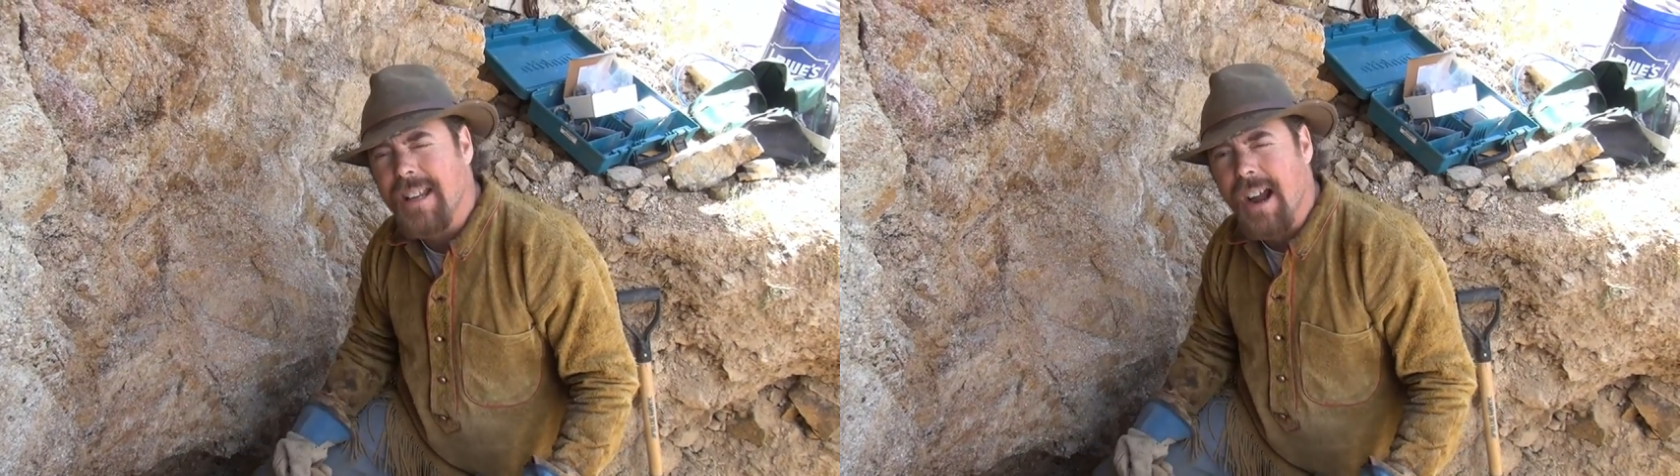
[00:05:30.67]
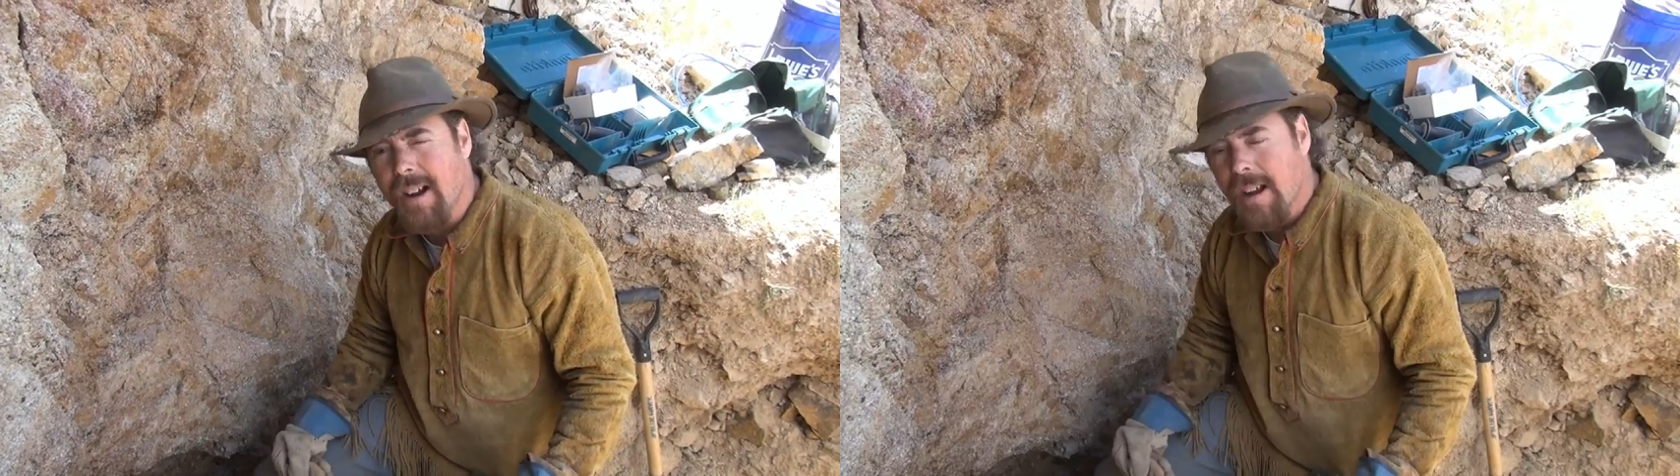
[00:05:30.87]

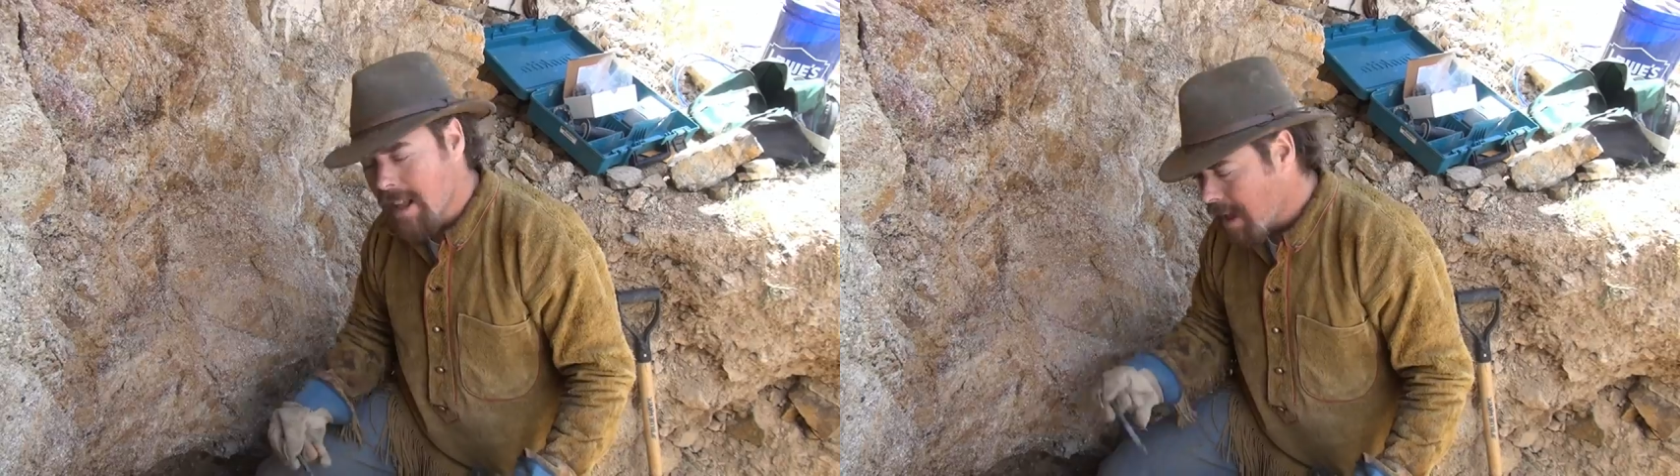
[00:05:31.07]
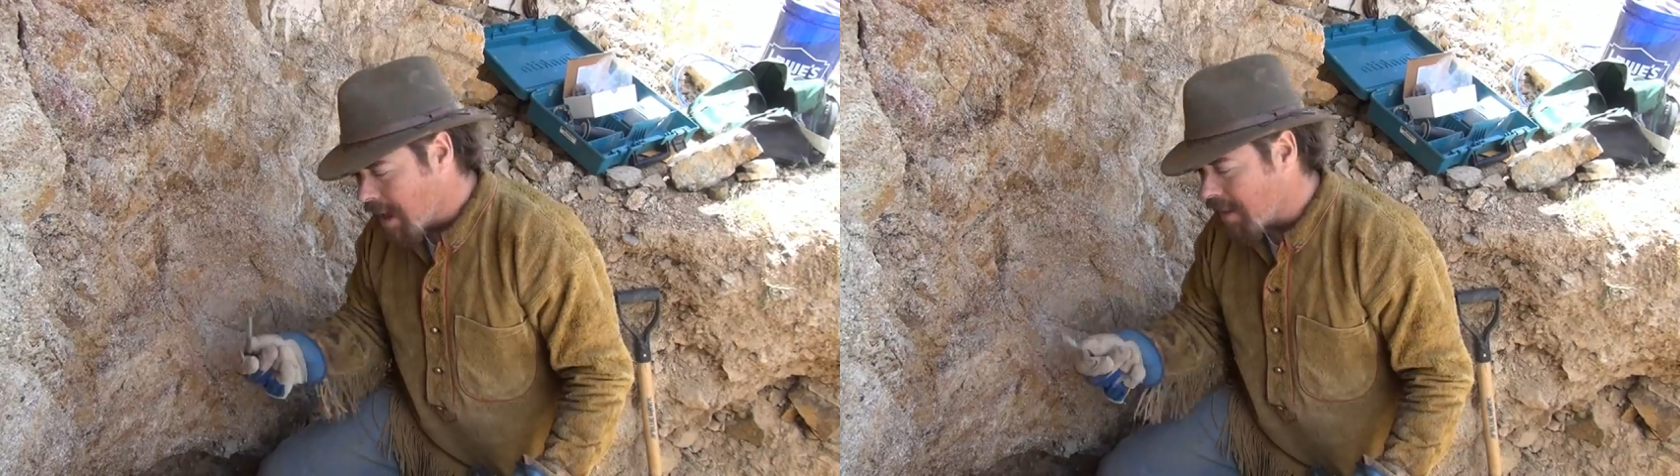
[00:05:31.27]
there.
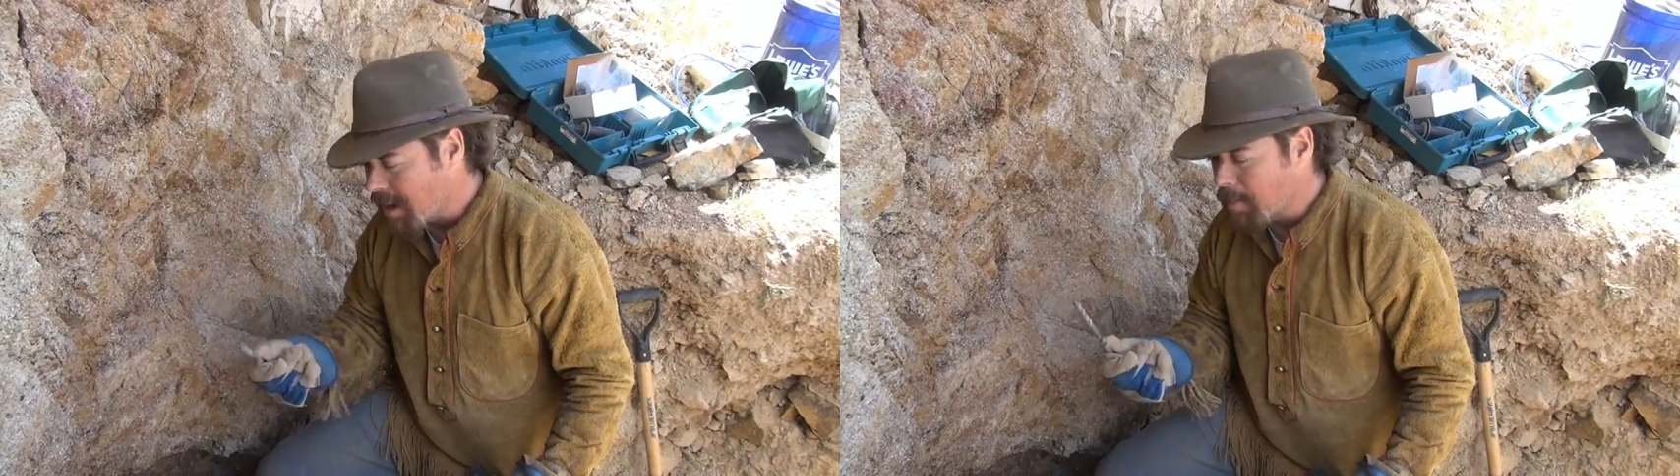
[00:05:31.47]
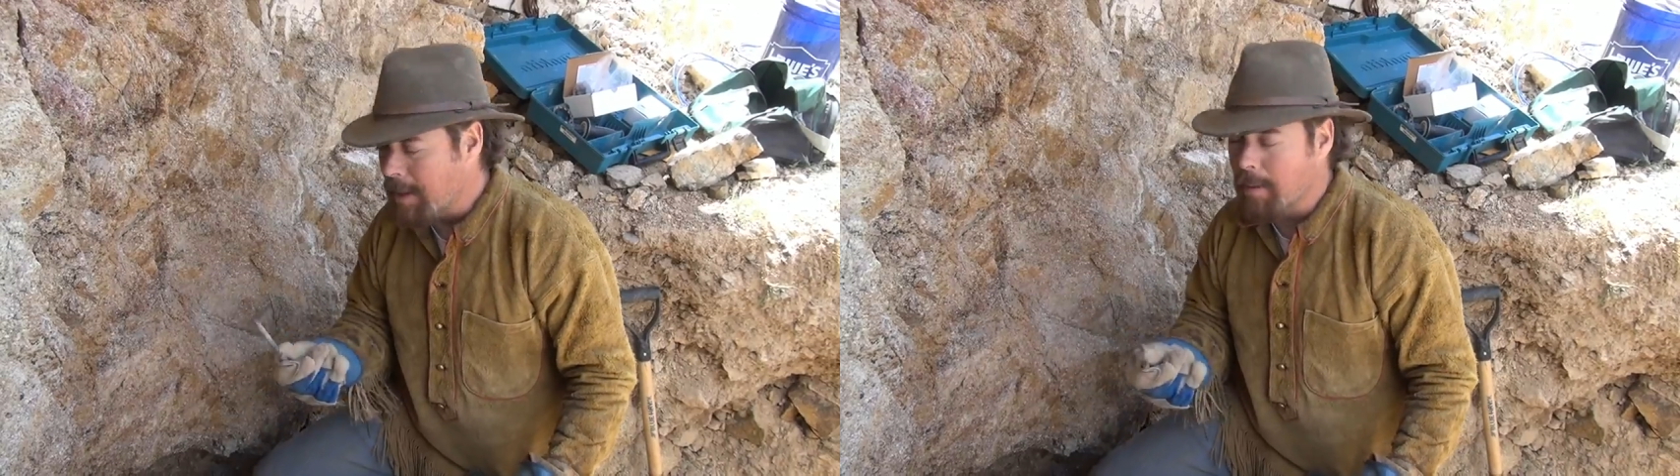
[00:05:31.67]
And then
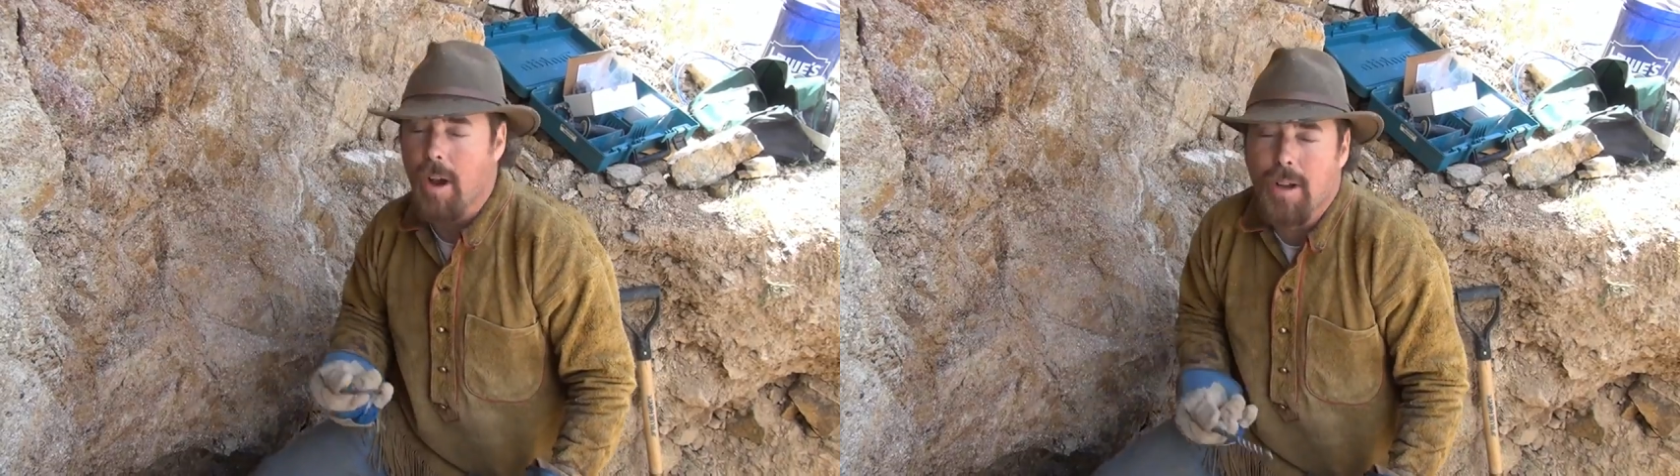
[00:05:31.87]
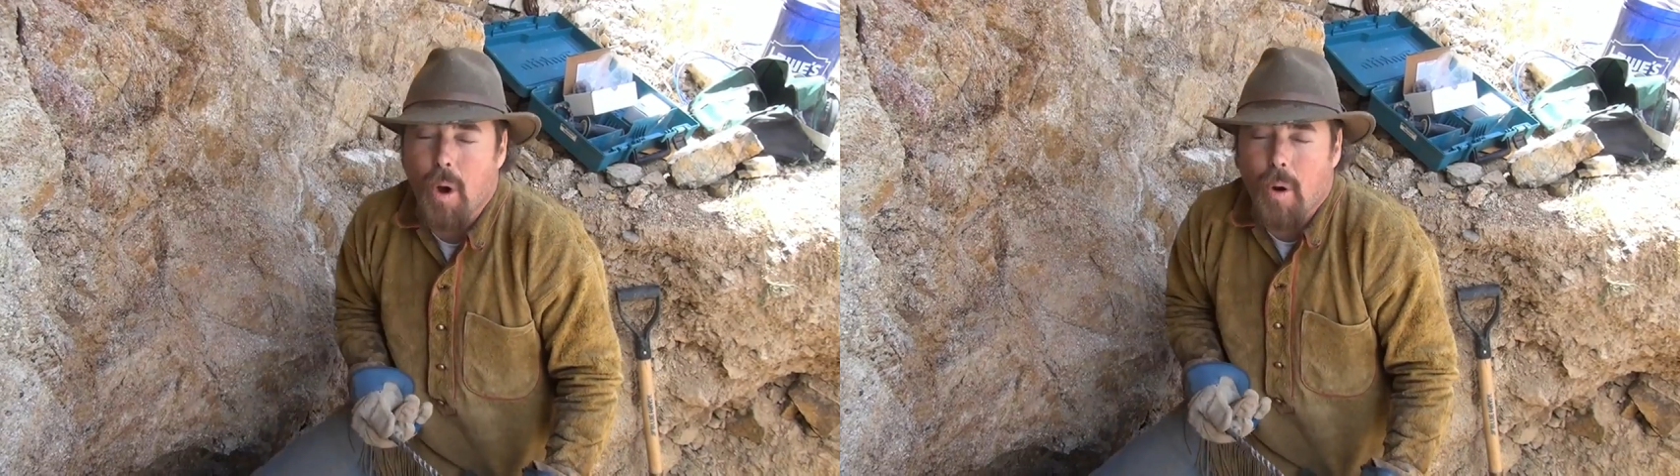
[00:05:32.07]
you'll be
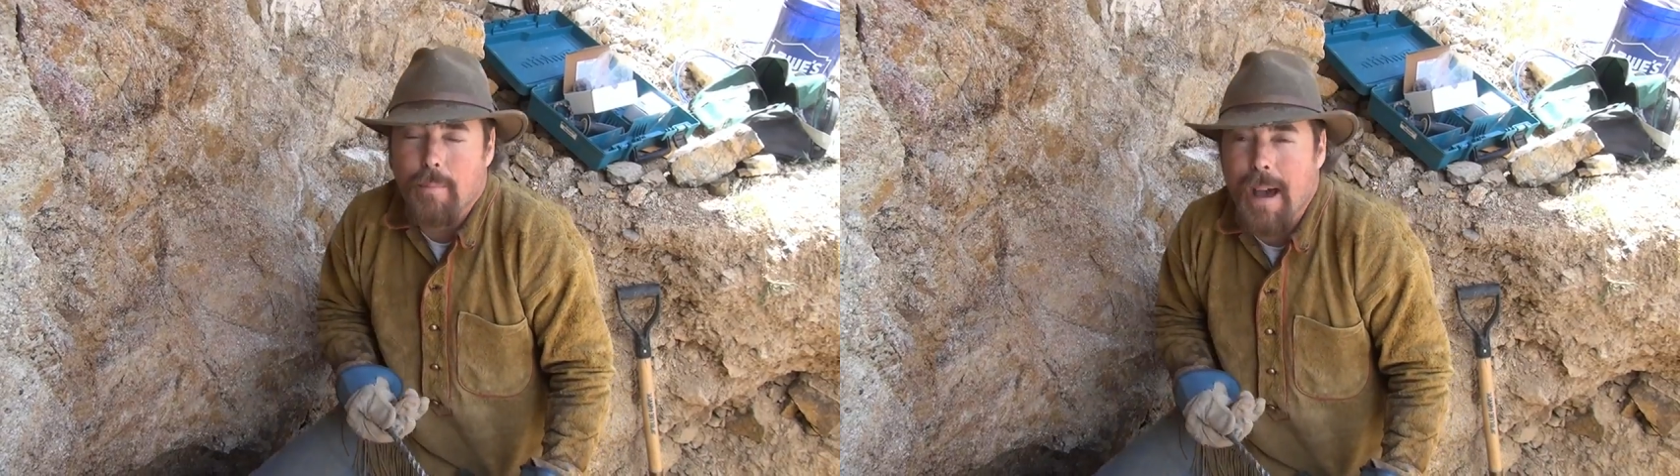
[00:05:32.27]
going